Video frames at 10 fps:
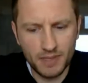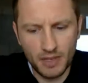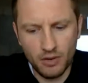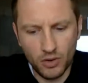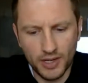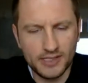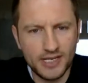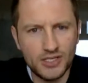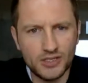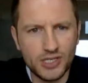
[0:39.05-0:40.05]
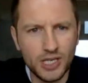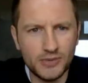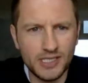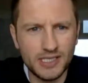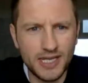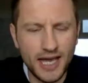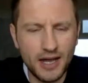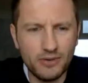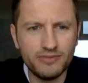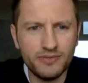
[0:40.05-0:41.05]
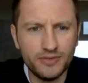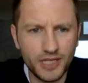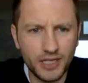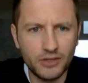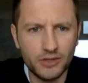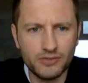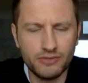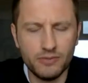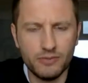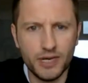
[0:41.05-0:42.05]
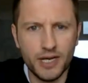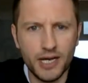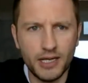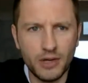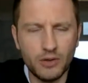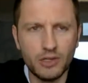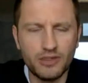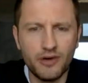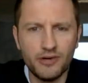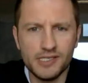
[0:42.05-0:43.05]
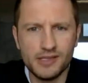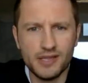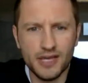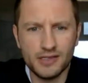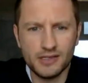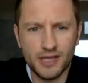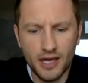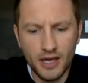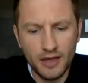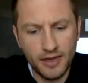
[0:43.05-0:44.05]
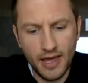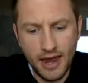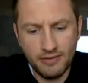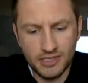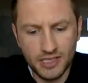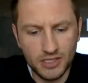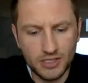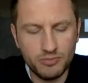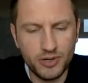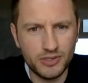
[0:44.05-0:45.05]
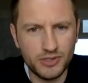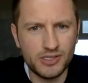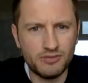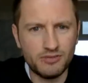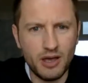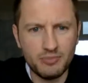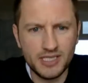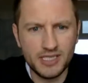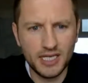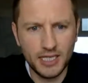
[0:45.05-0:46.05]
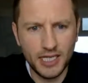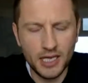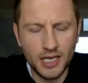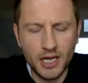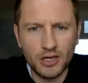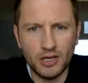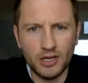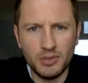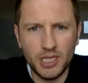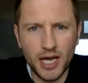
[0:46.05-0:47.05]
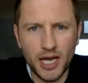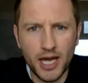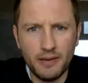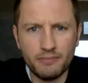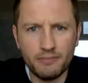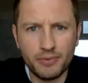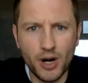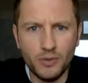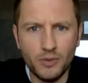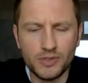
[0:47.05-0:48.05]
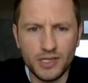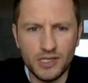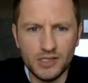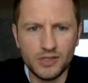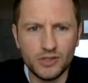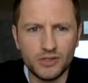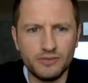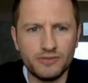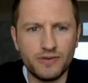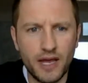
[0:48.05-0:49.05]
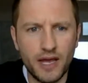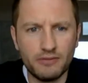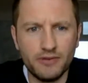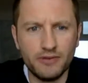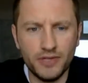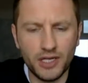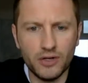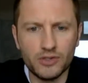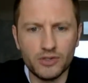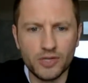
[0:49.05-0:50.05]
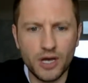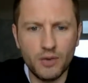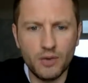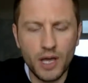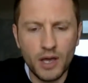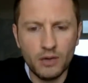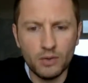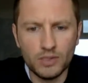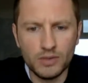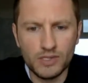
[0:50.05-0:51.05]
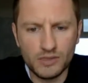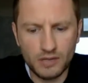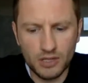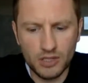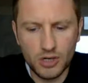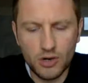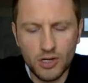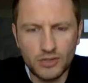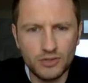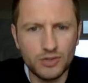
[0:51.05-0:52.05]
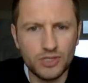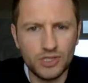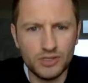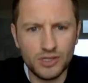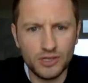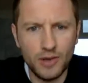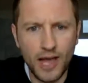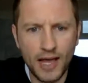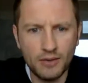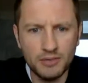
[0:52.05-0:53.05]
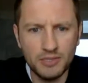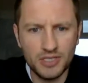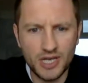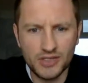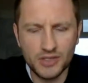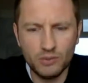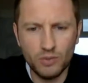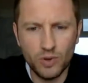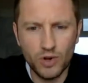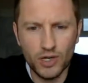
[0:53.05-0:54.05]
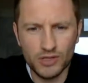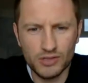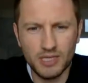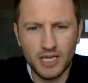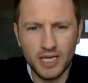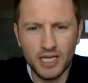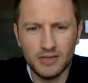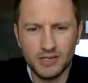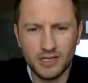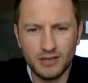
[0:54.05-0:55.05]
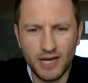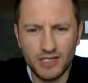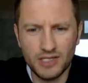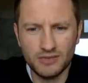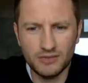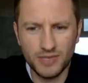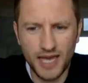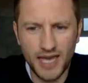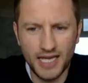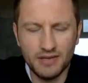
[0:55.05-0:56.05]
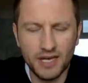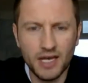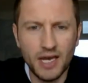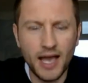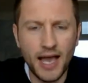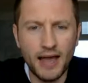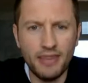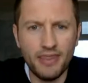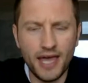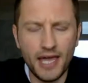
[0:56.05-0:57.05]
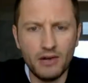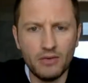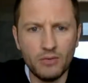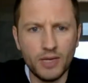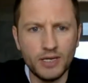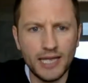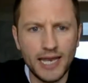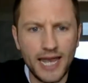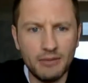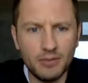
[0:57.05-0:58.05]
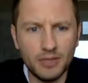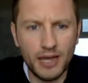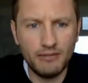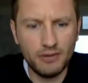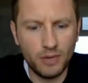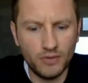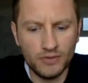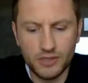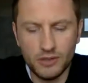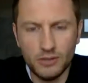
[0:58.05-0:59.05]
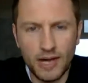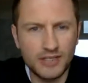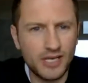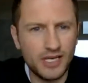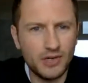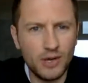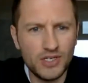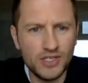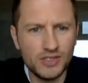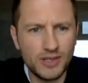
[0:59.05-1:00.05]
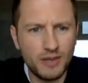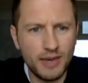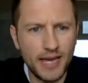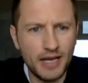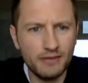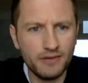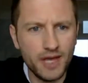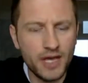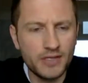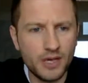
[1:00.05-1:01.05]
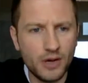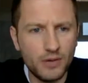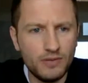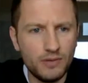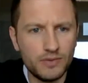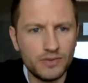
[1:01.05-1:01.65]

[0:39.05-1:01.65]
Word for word: organisations closing down, funding cuts from uh, local authorities and things, that, that heritage projects are, are particularly going to be uh, prone to these sort of funding cuts. So we'll do a, a, short introduction to how community shares could work and some of the key considerations from Dave. And then we'll enable everyone to ask any questions that they may have. So if you want